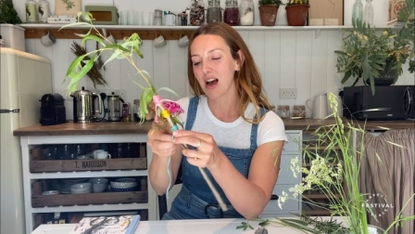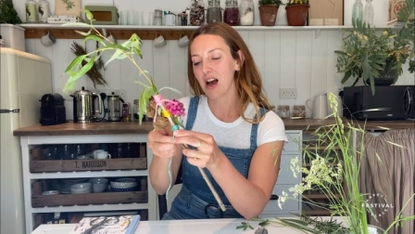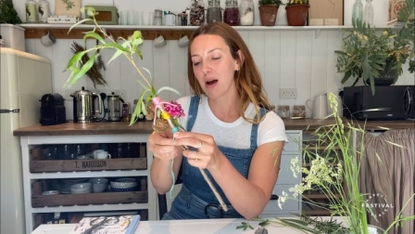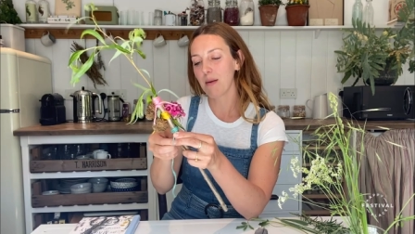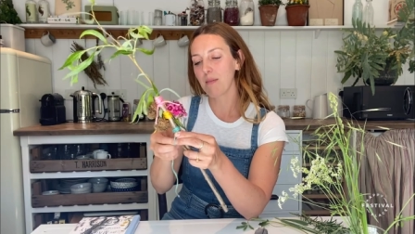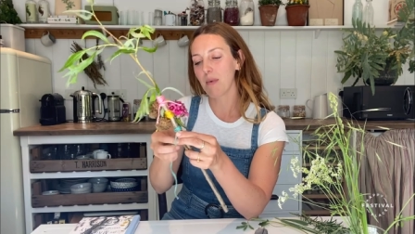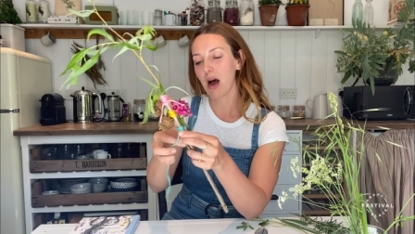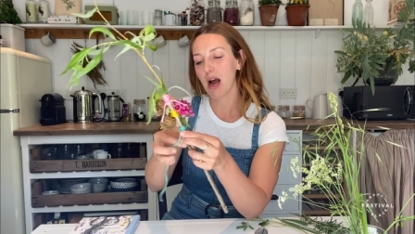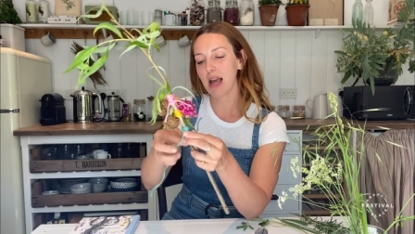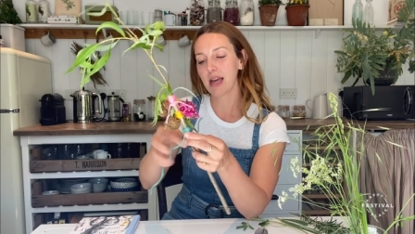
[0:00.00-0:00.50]

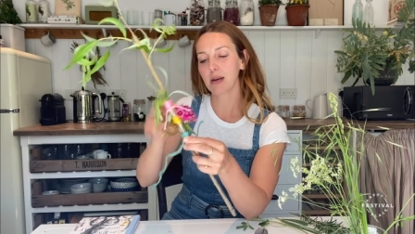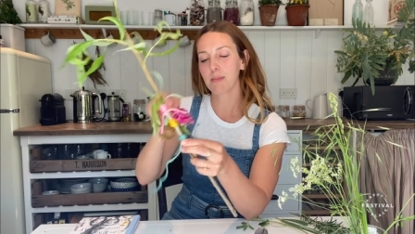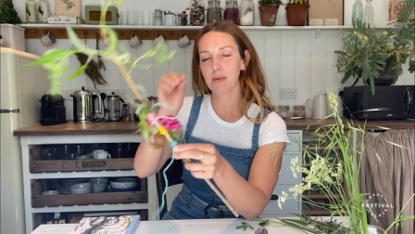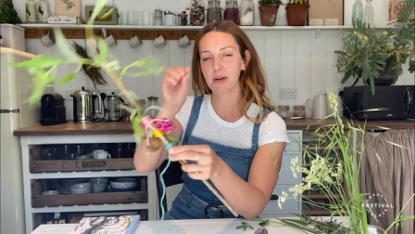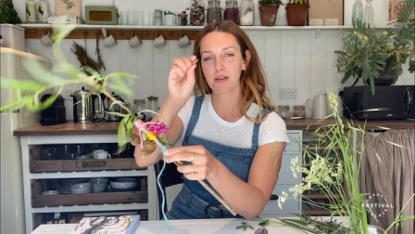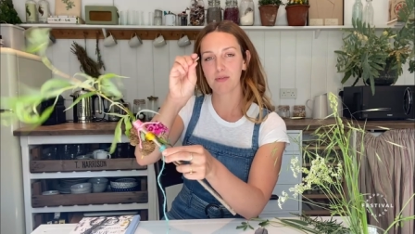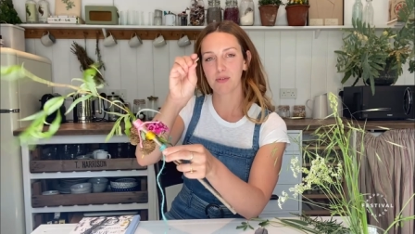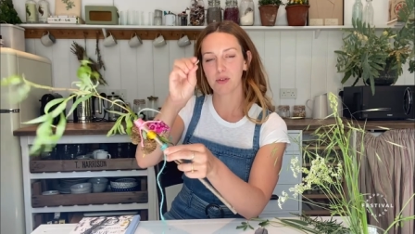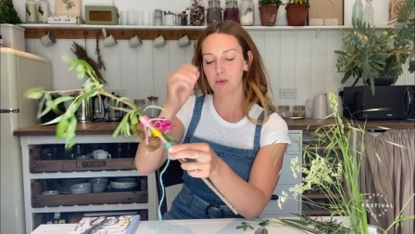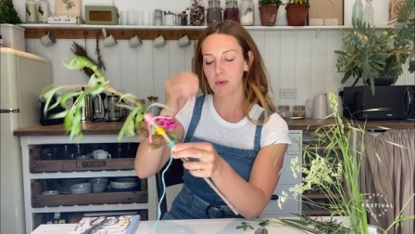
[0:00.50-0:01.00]
Um, I had a
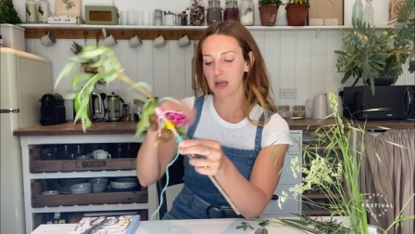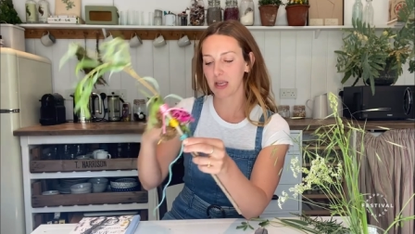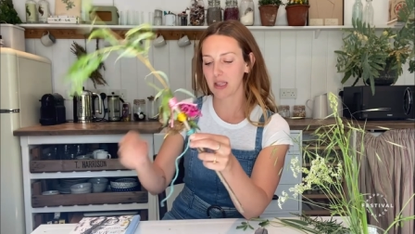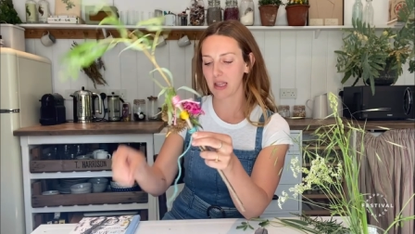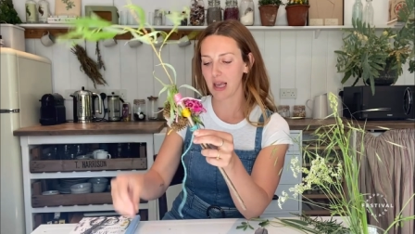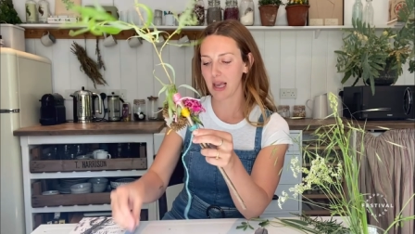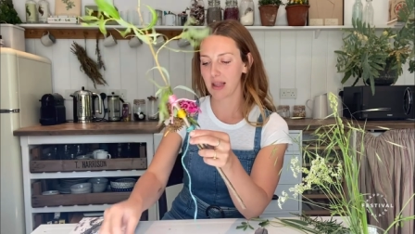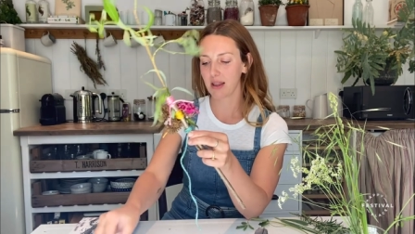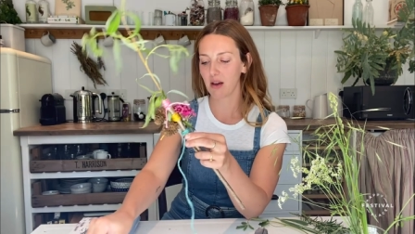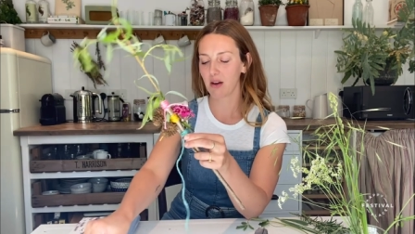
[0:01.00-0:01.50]
bit of
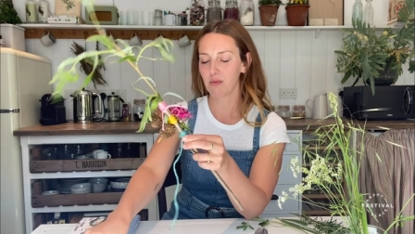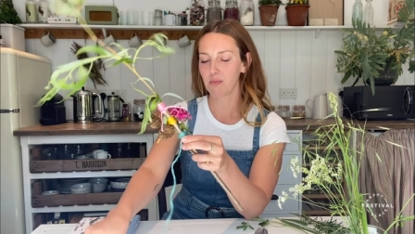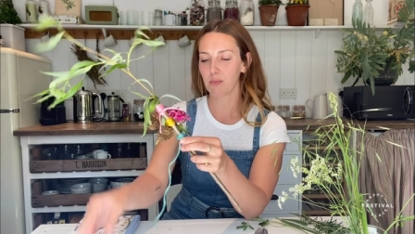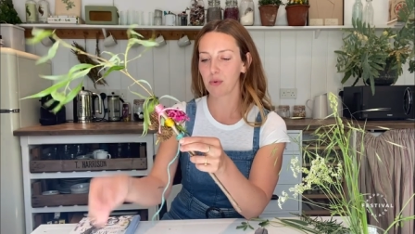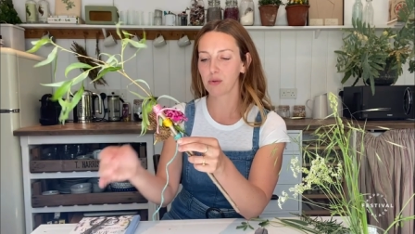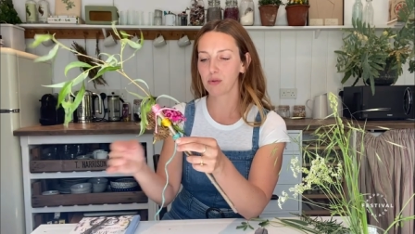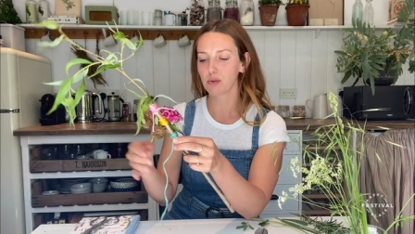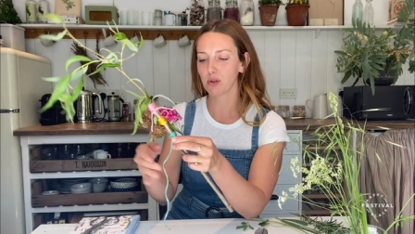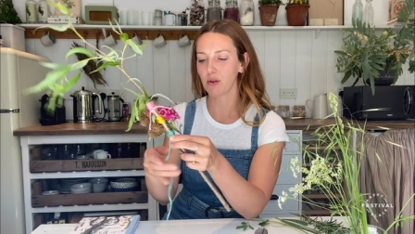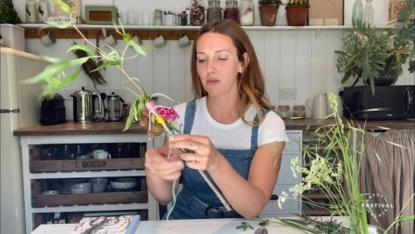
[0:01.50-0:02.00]
twig there that I've
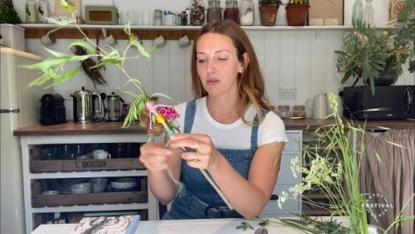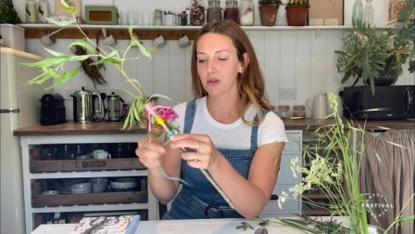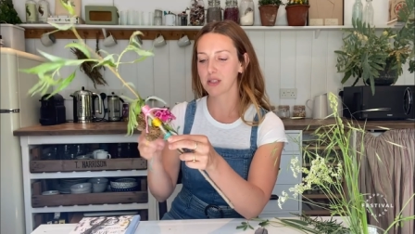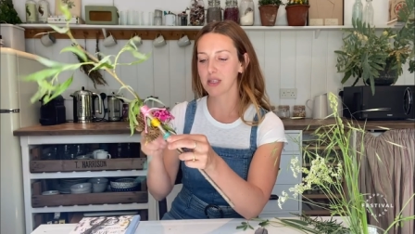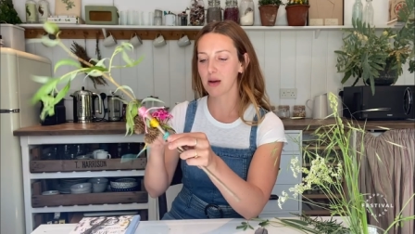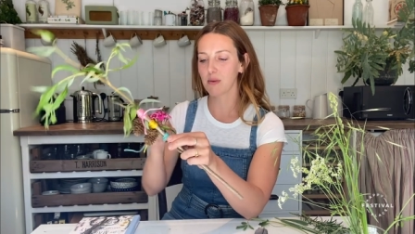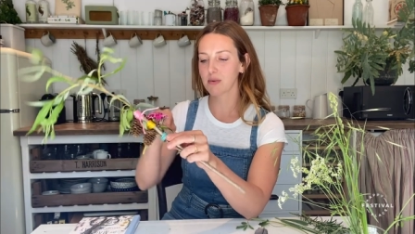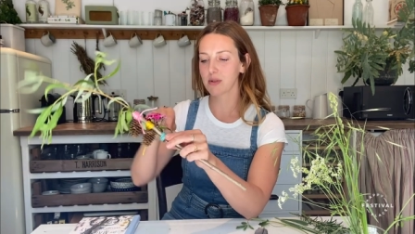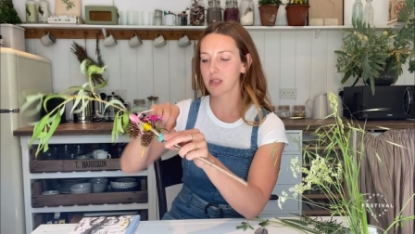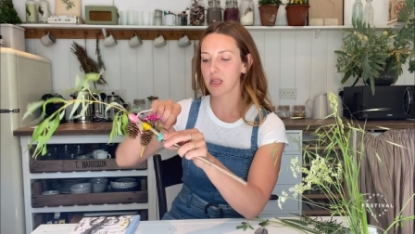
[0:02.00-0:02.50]
pulled off
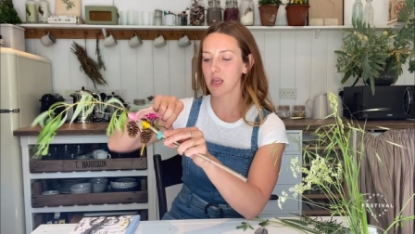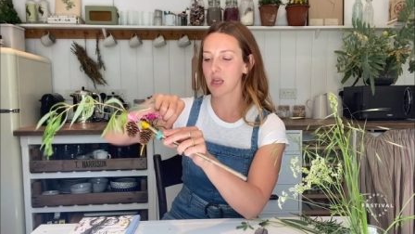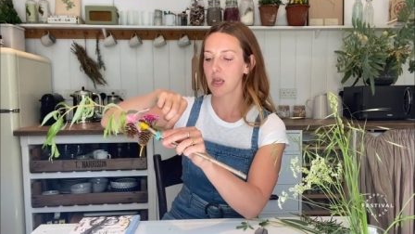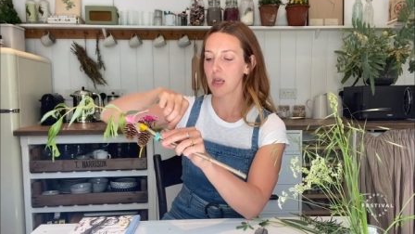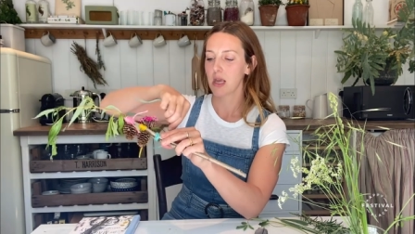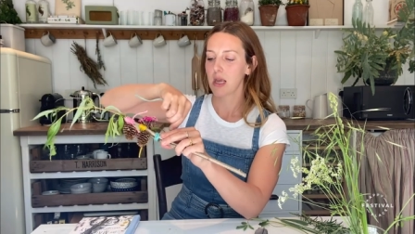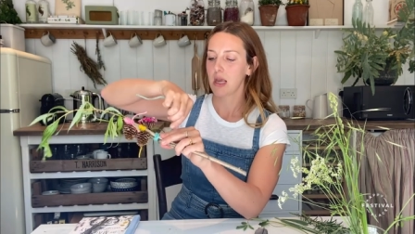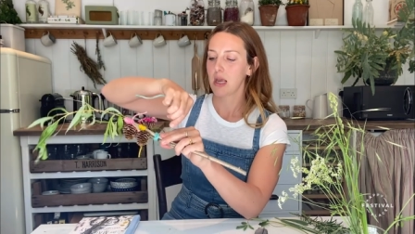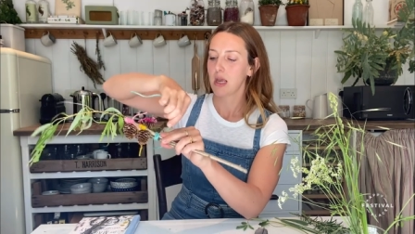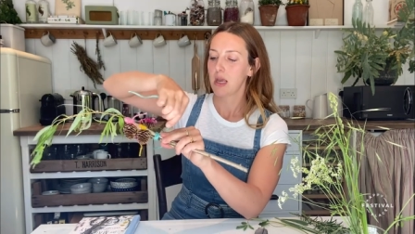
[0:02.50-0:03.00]
because that was
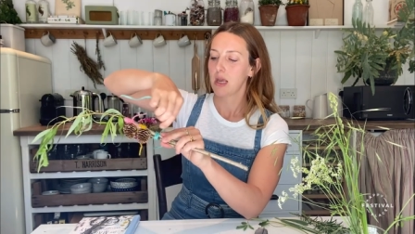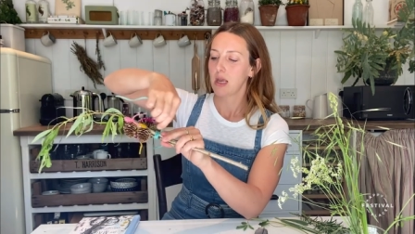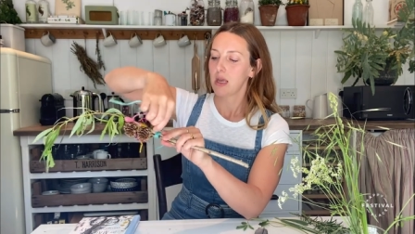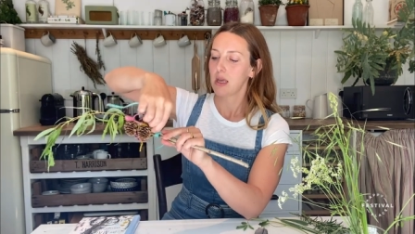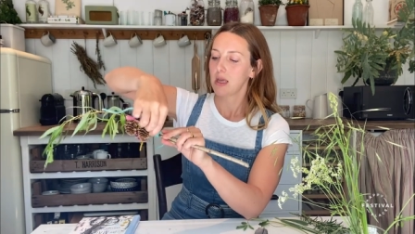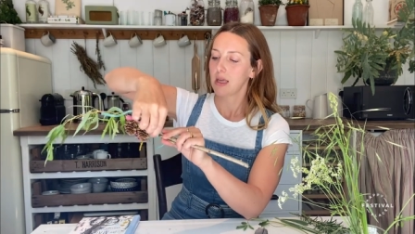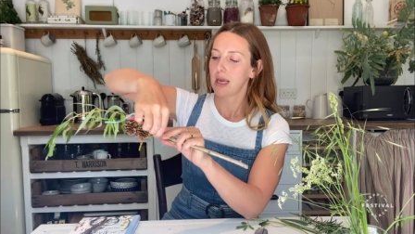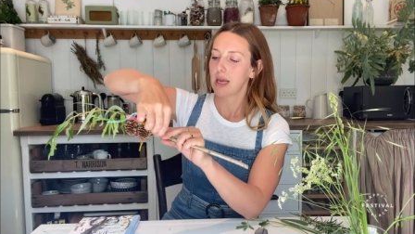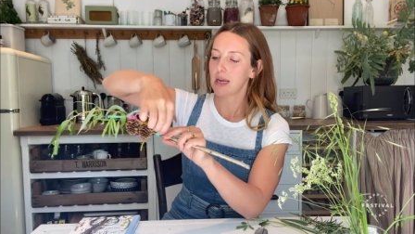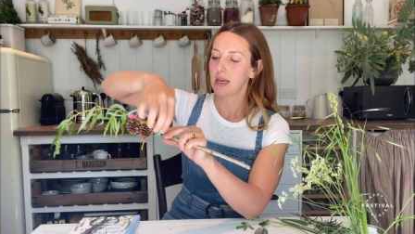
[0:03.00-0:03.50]

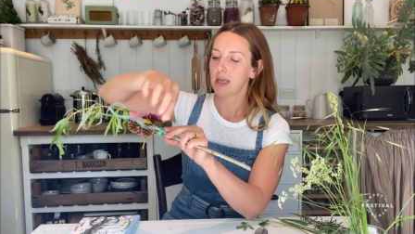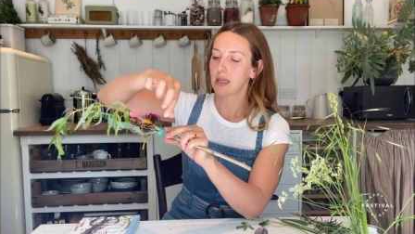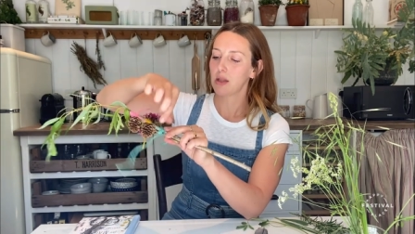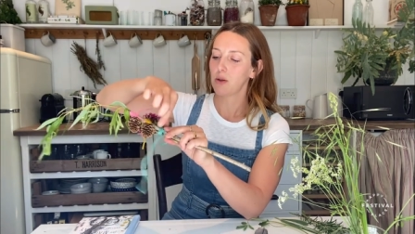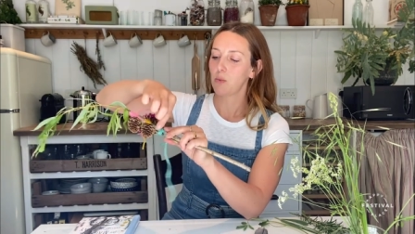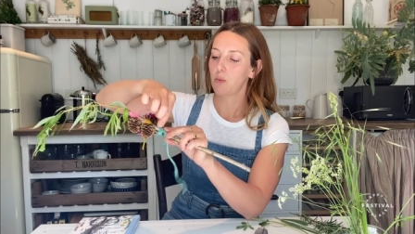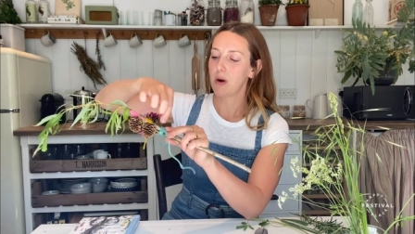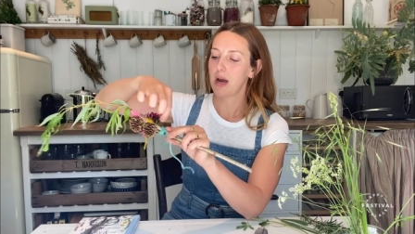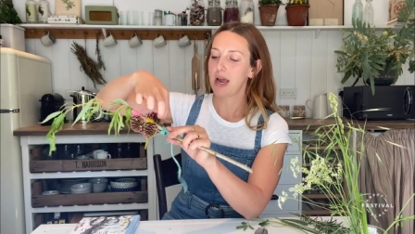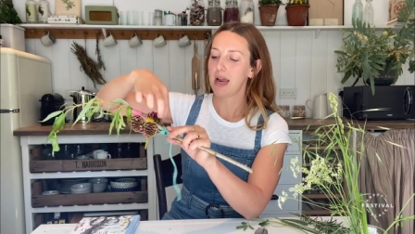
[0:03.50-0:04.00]
getting
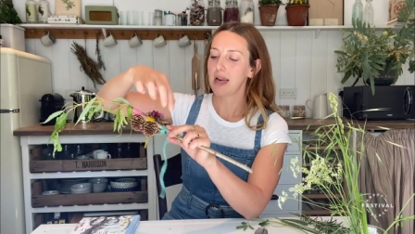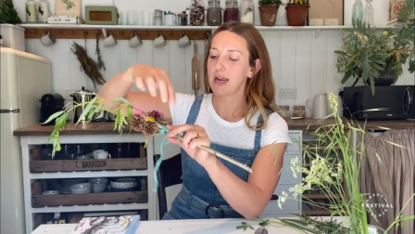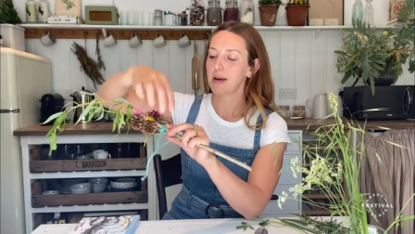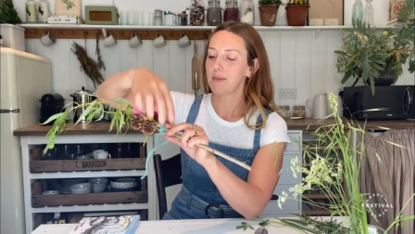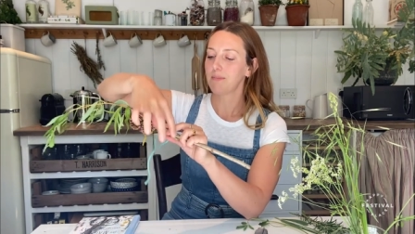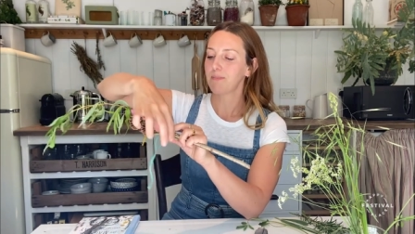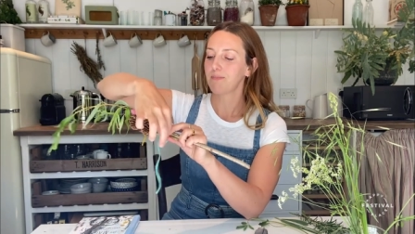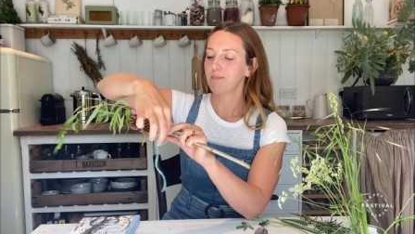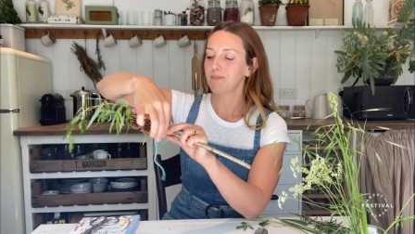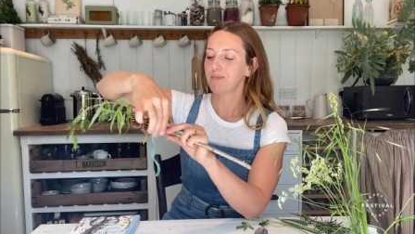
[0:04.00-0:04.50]
in the
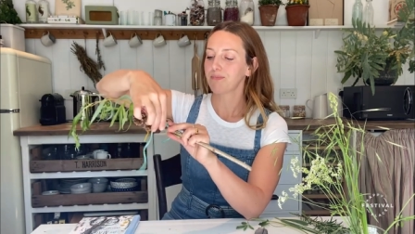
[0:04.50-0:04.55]
way.